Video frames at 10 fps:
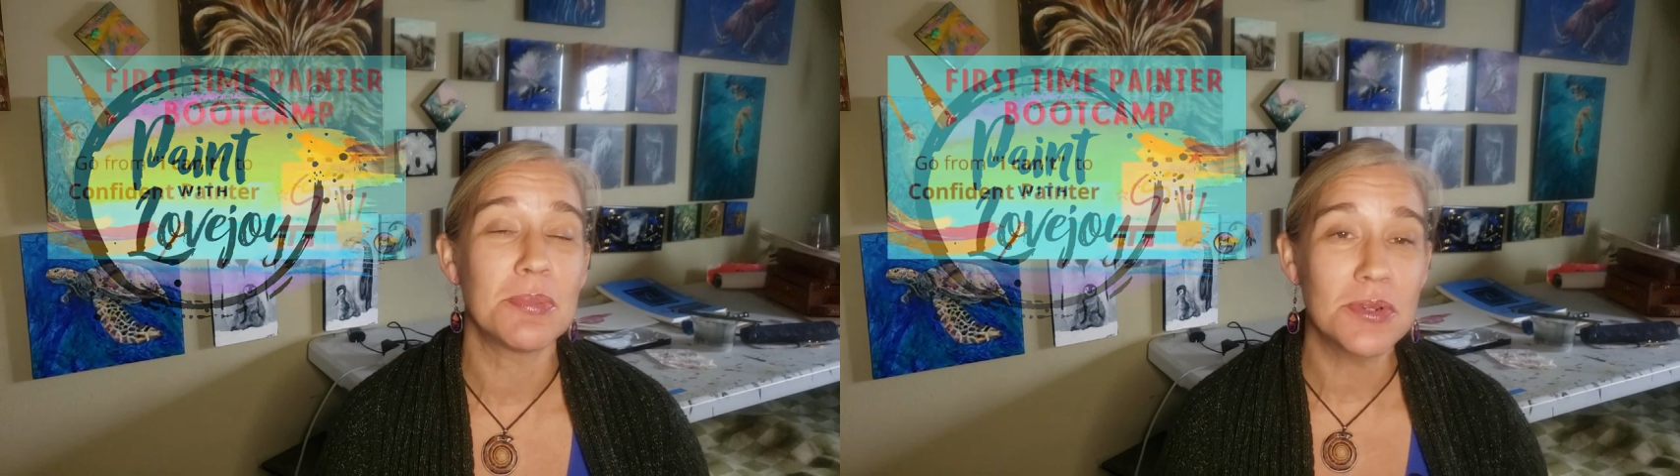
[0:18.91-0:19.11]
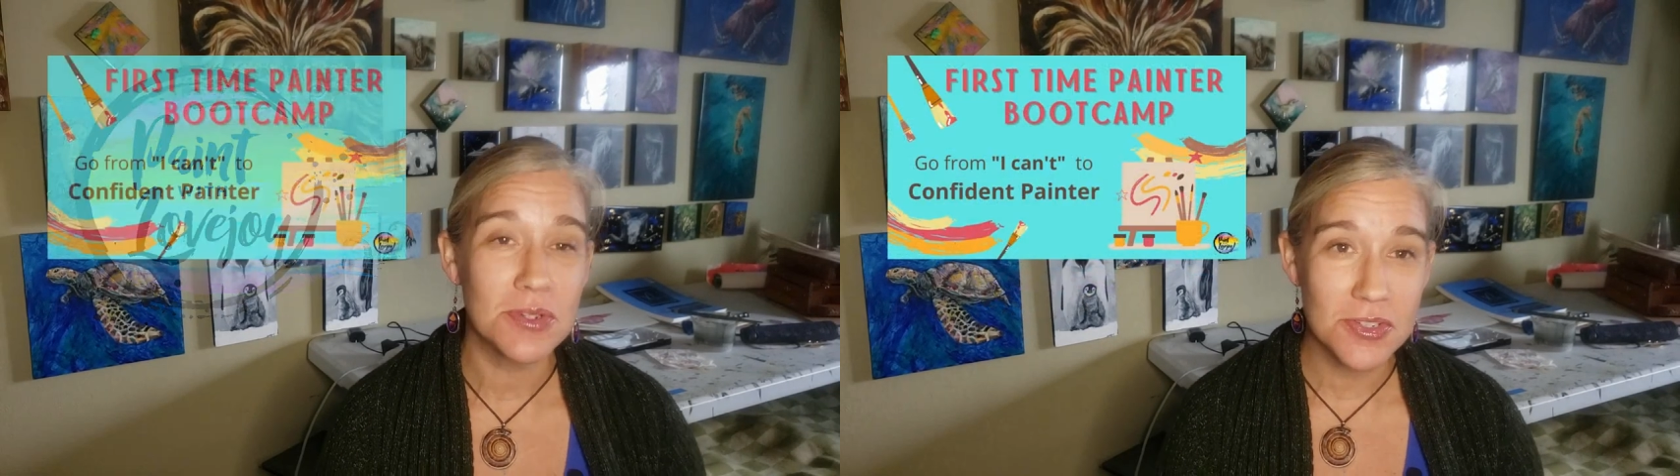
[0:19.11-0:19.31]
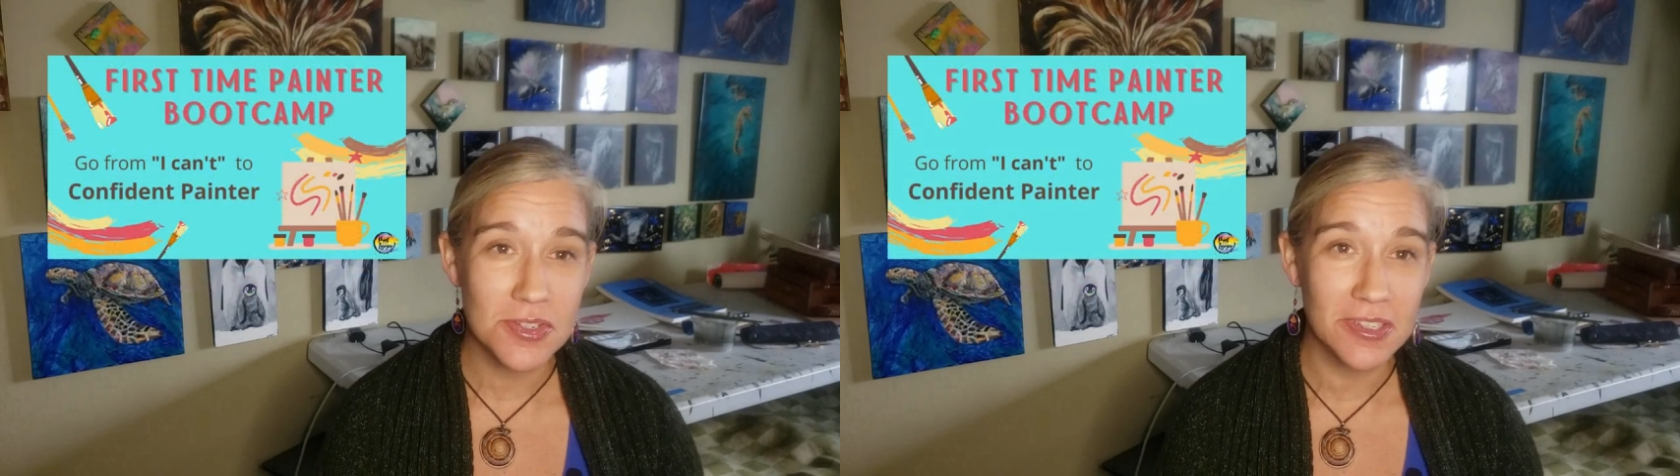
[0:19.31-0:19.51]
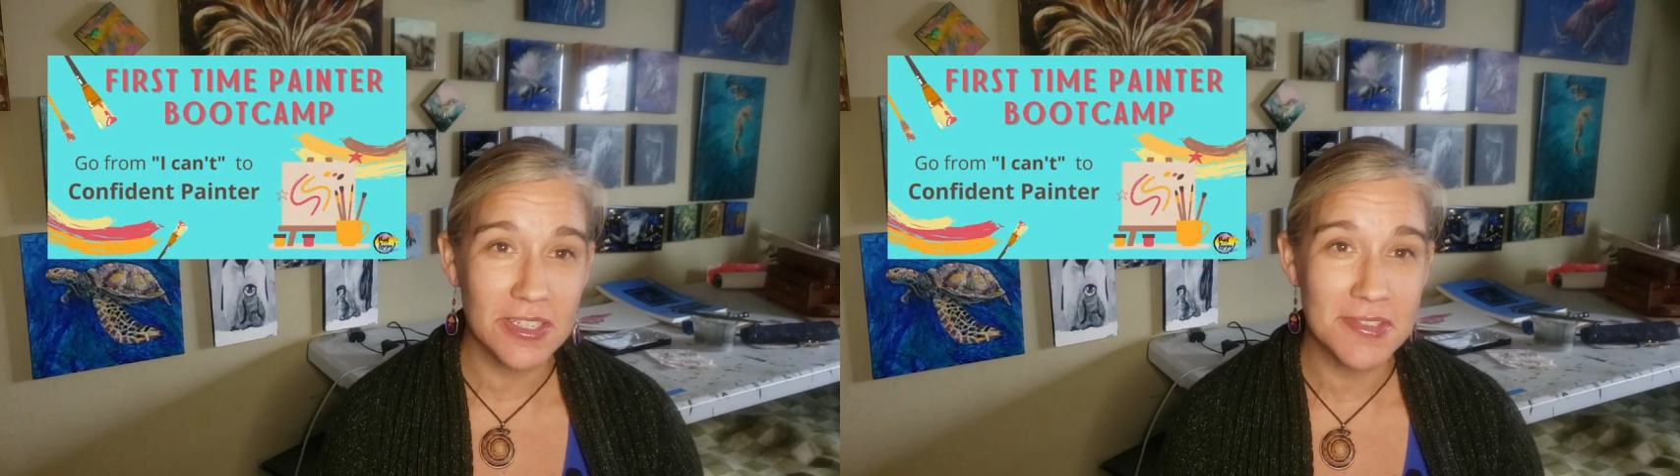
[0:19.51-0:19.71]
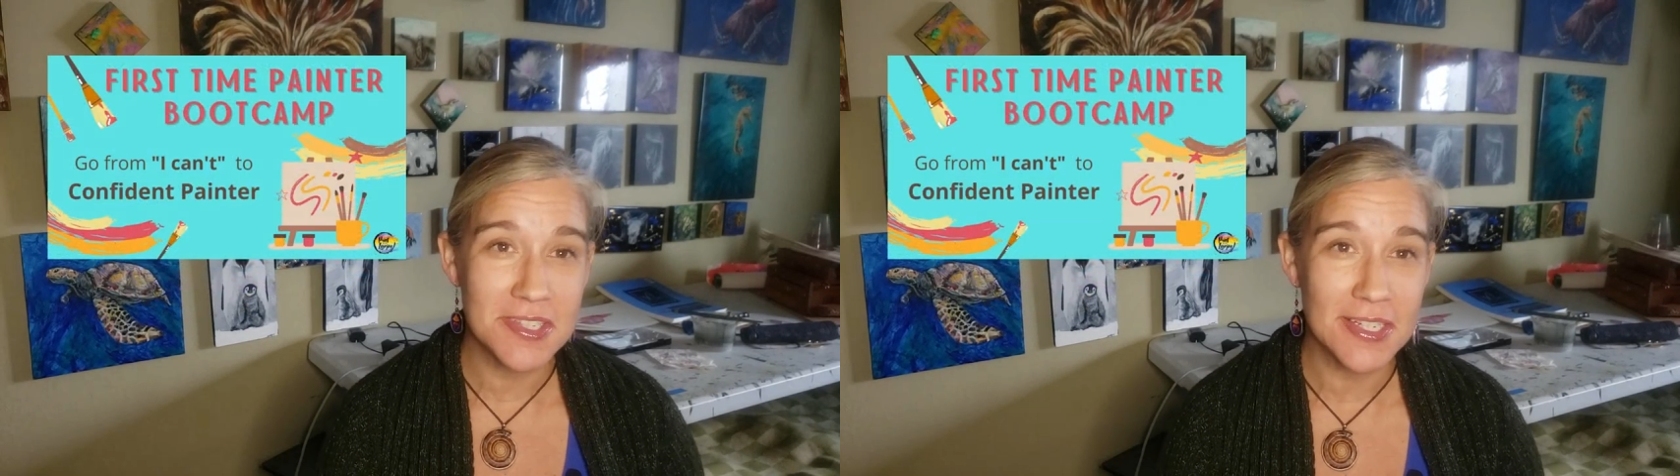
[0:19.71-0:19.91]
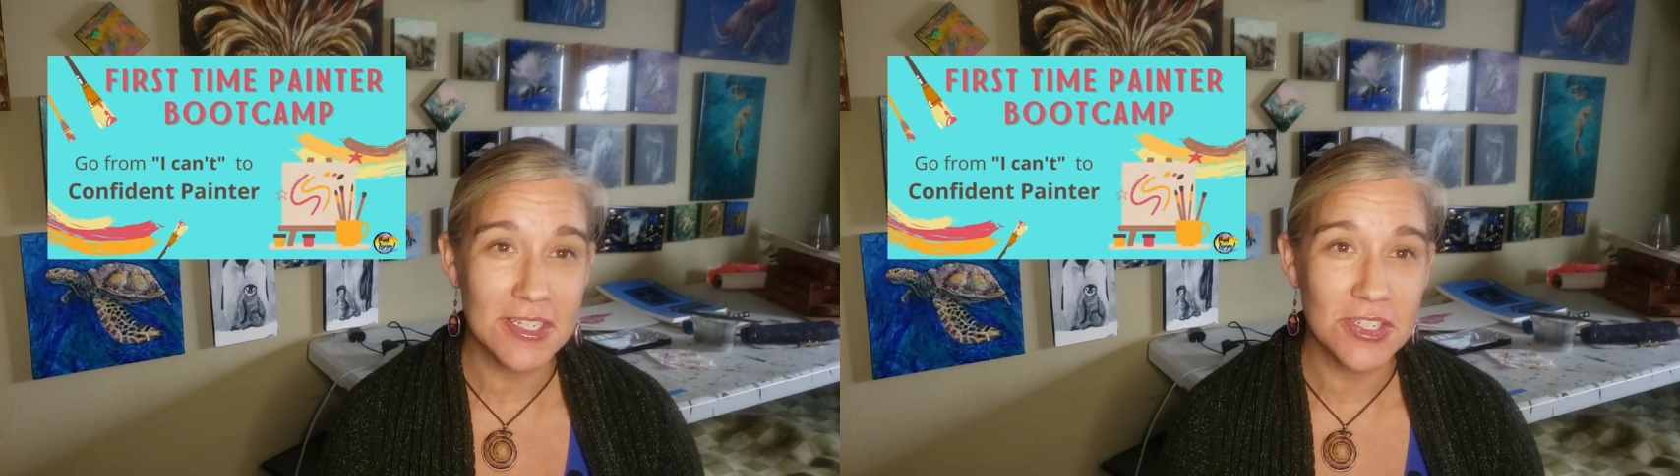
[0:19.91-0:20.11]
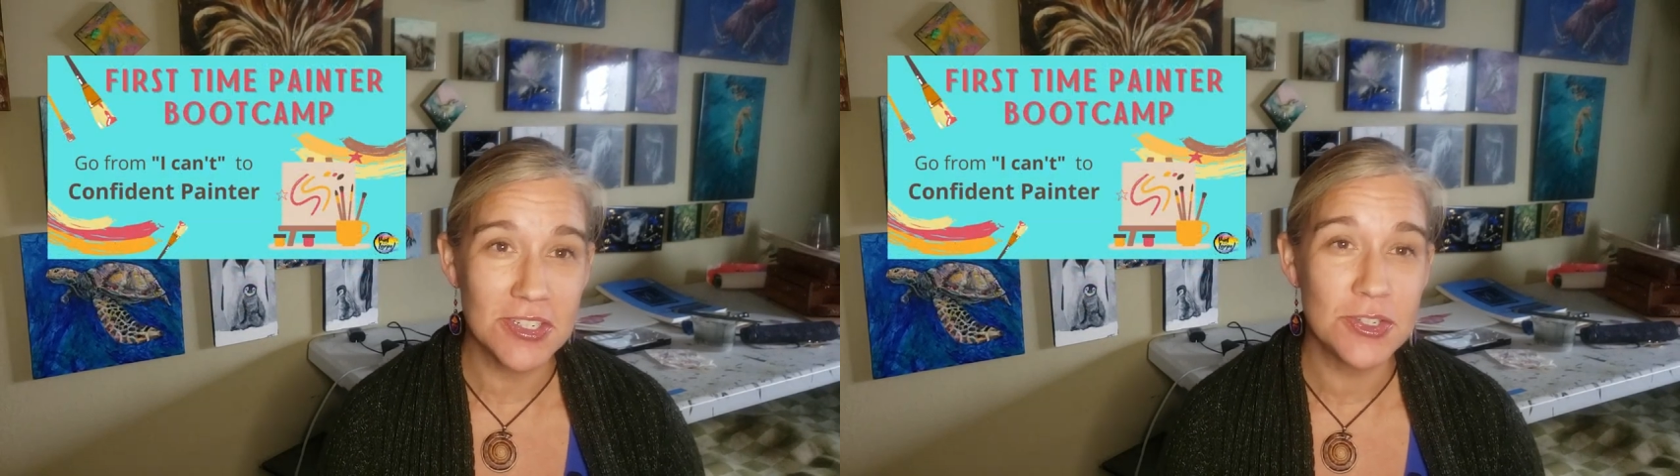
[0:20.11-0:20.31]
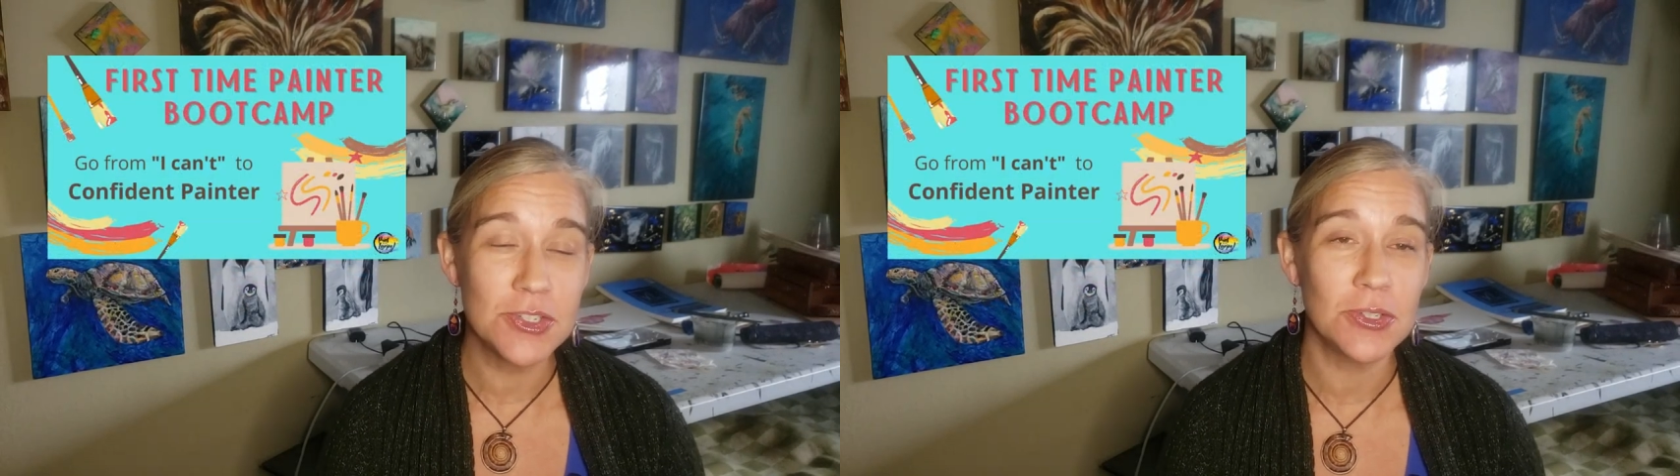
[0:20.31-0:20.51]
personal
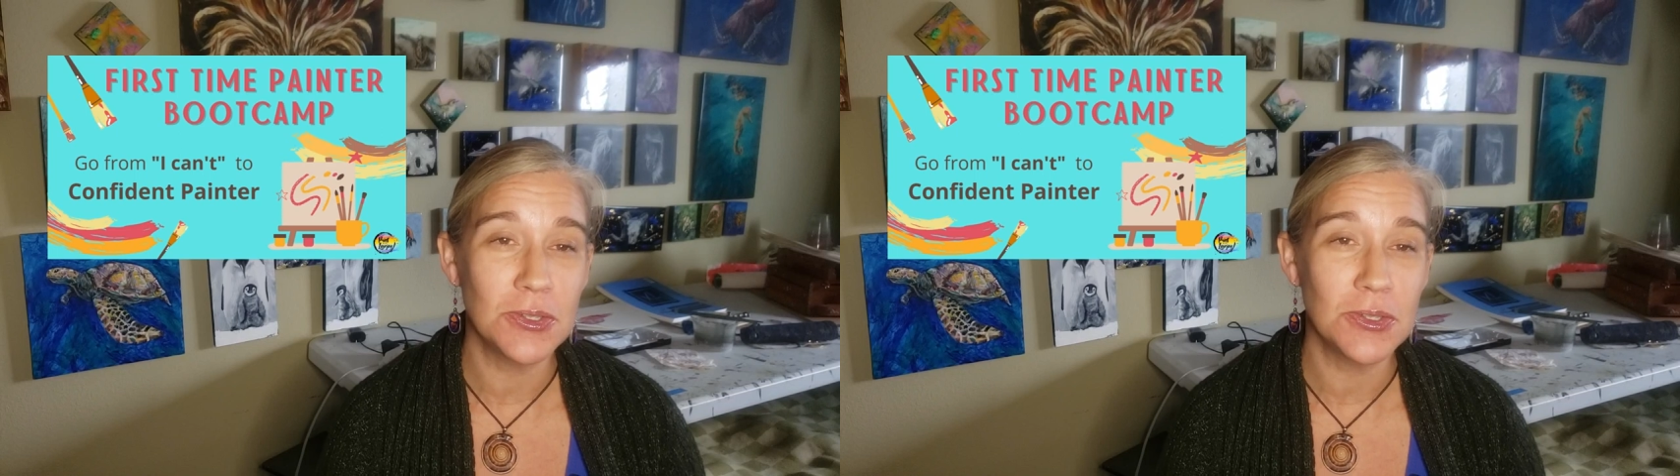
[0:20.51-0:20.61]
invitation to